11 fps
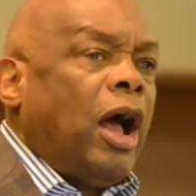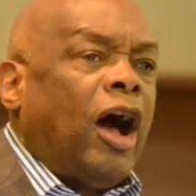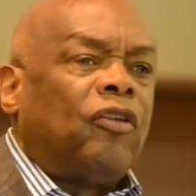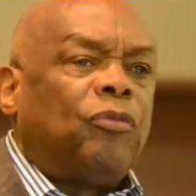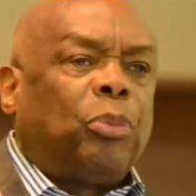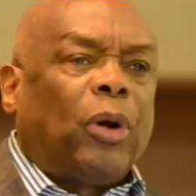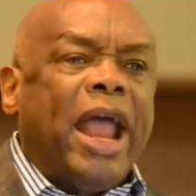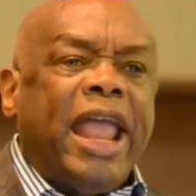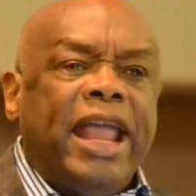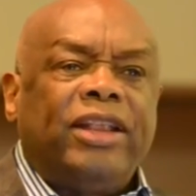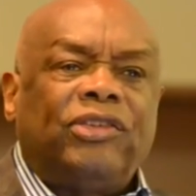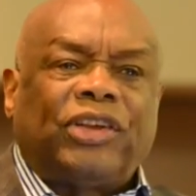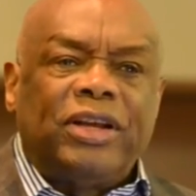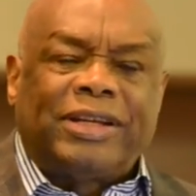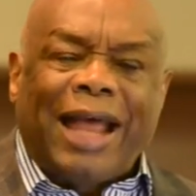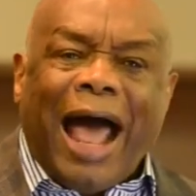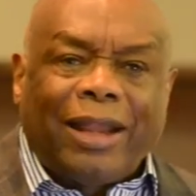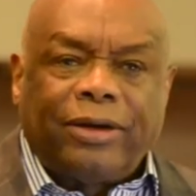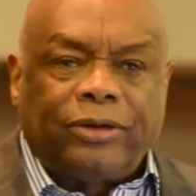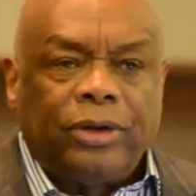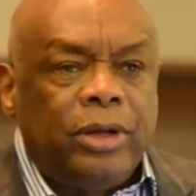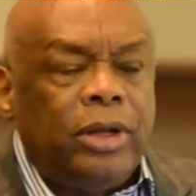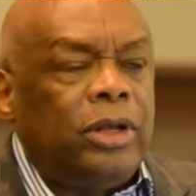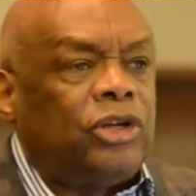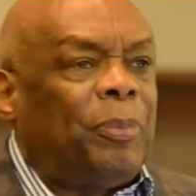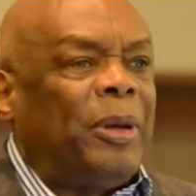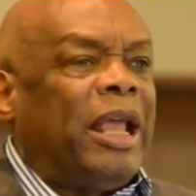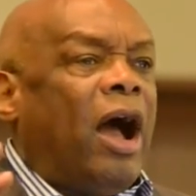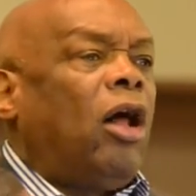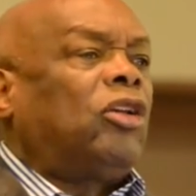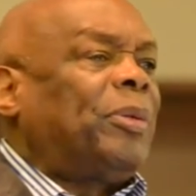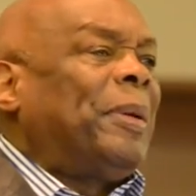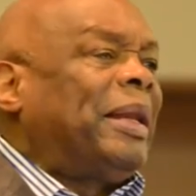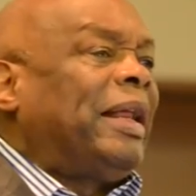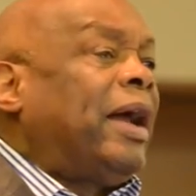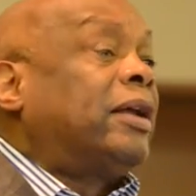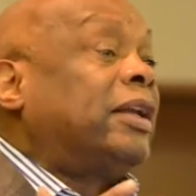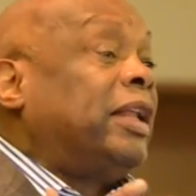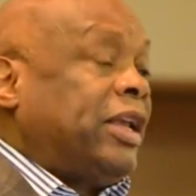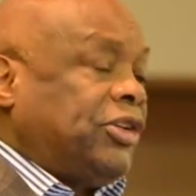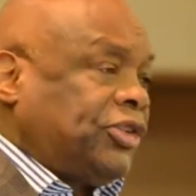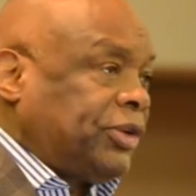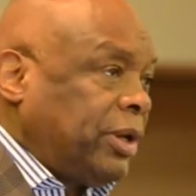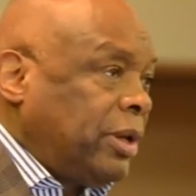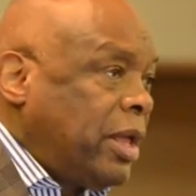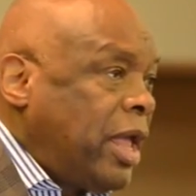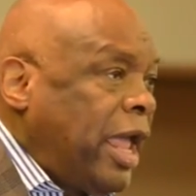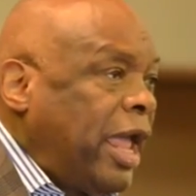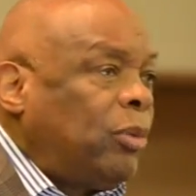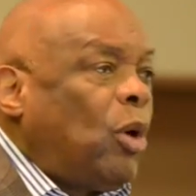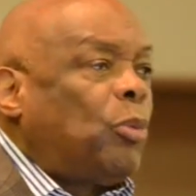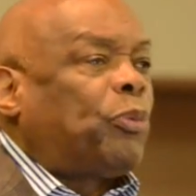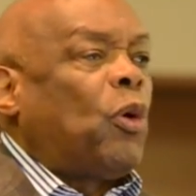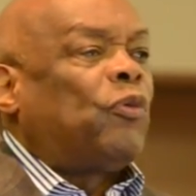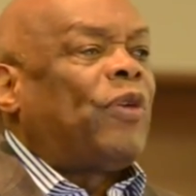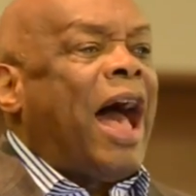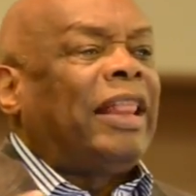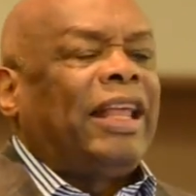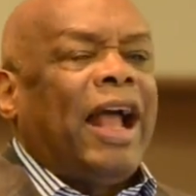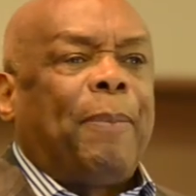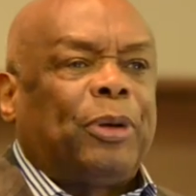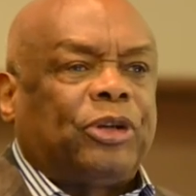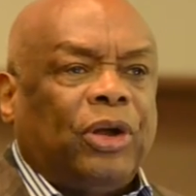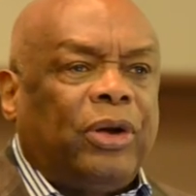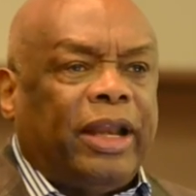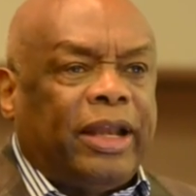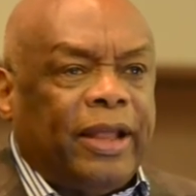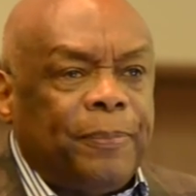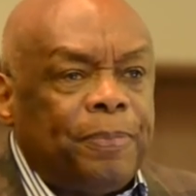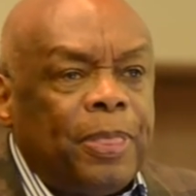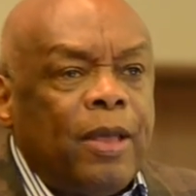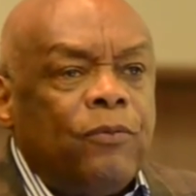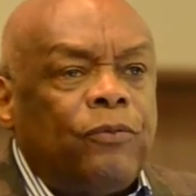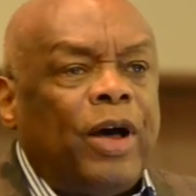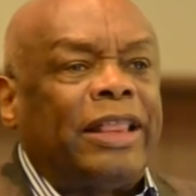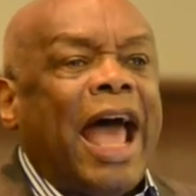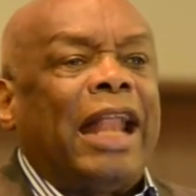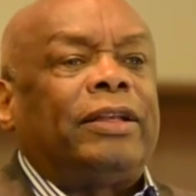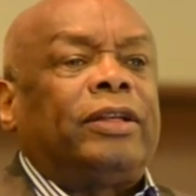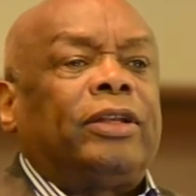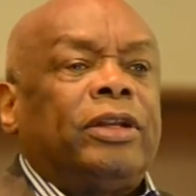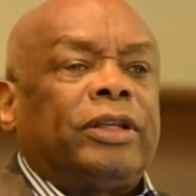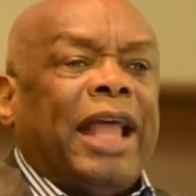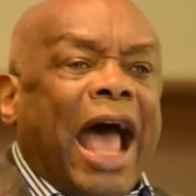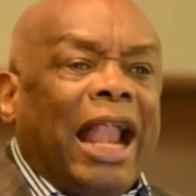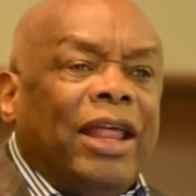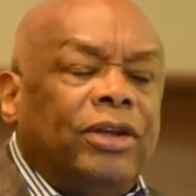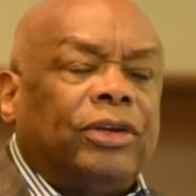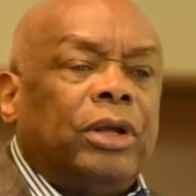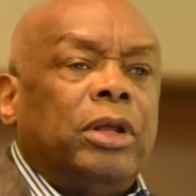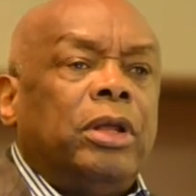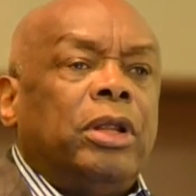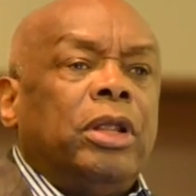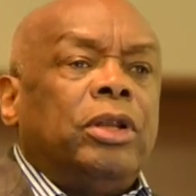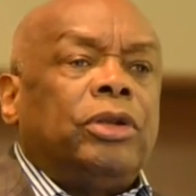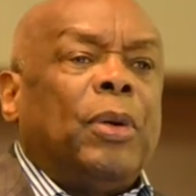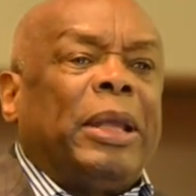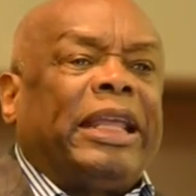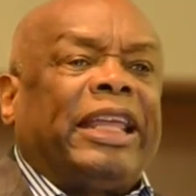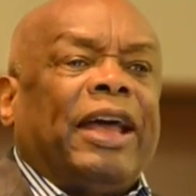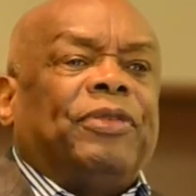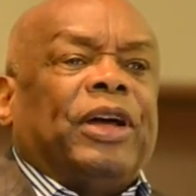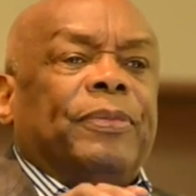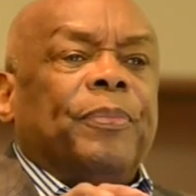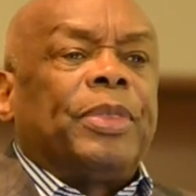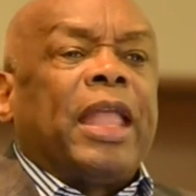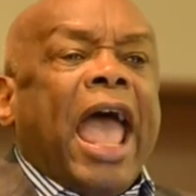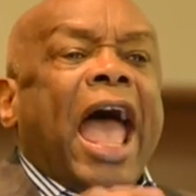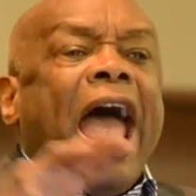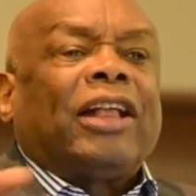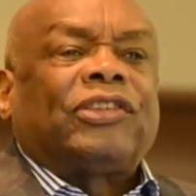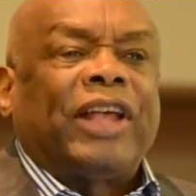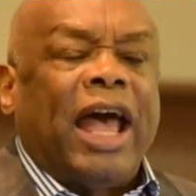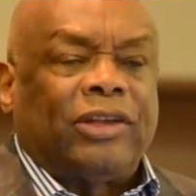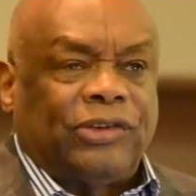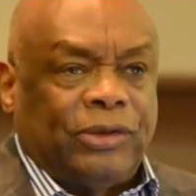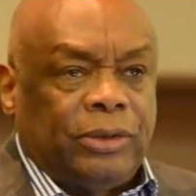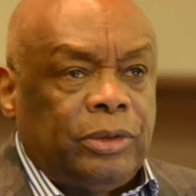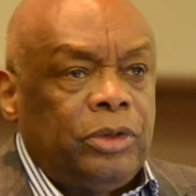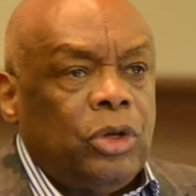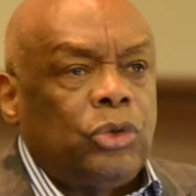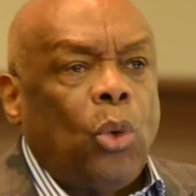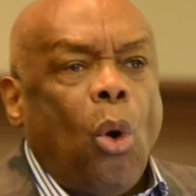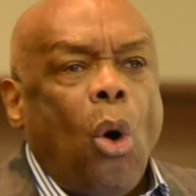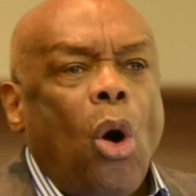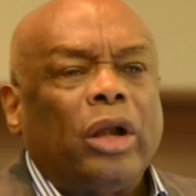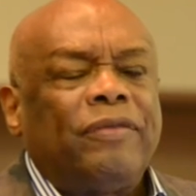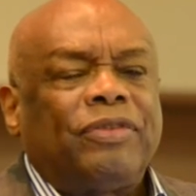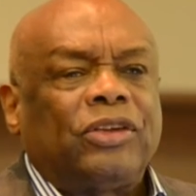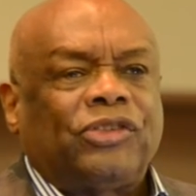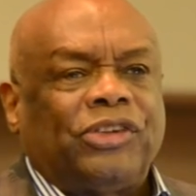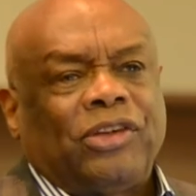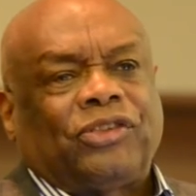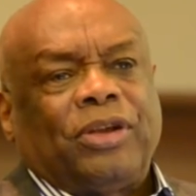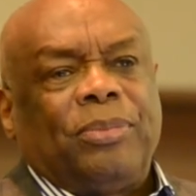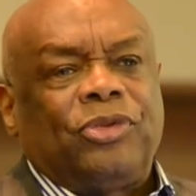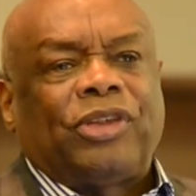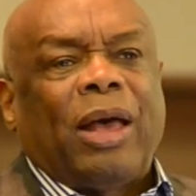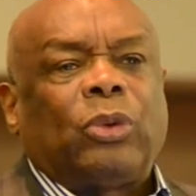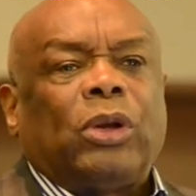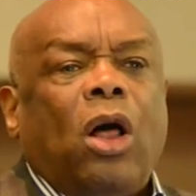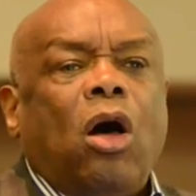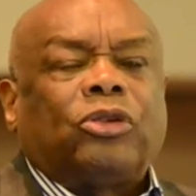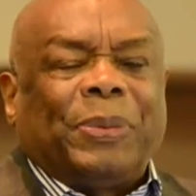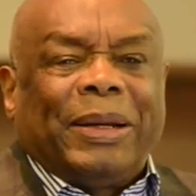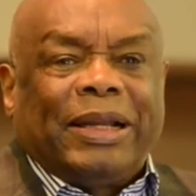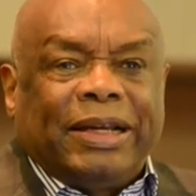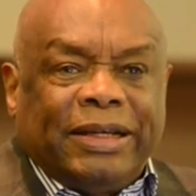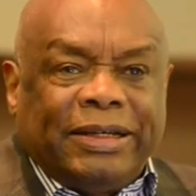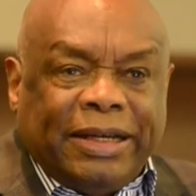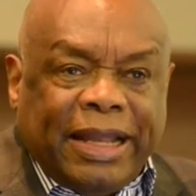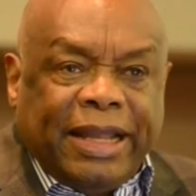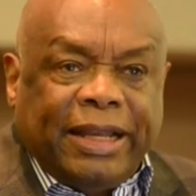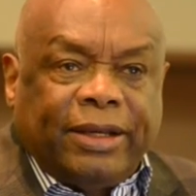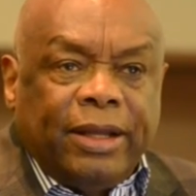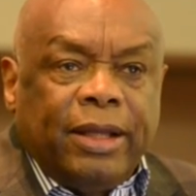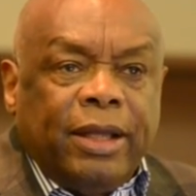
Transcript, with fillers: of brains and talent to be ultimately unleashed. It will provide the opportunity for that talent to be given access to all of the systems that will ultimately lead